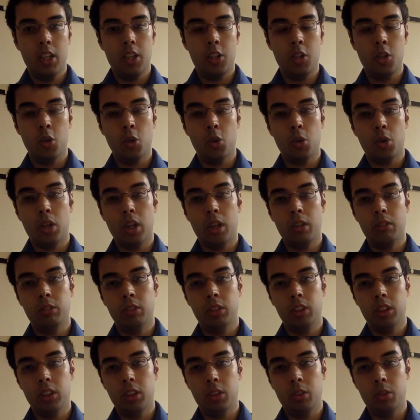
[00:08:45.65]
You're
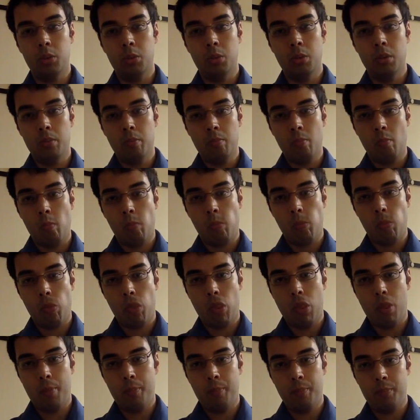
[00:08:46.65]
going to
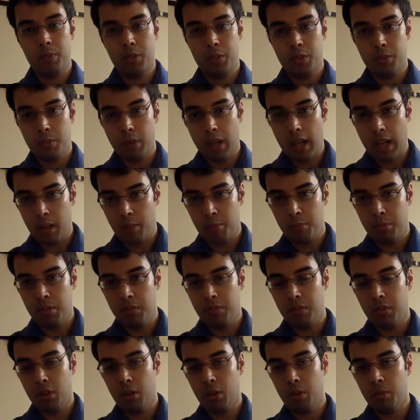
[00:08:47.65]

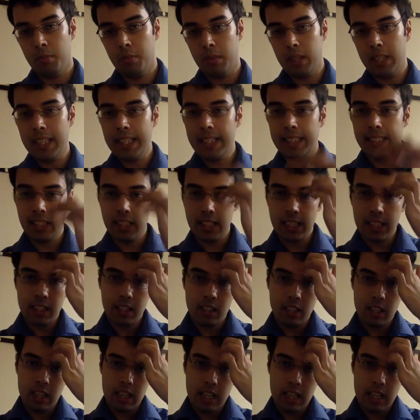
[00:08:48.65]
outperform easily.